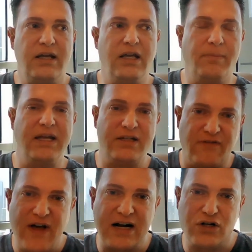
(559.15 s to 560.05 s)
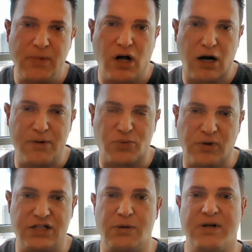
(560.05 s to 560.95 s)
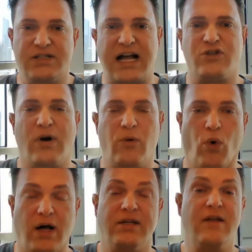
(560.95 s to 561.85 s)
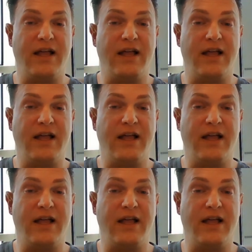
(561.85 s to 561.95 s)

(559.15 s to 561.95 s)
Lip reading: It'll be a de facto monogamous relationship because that's what I want.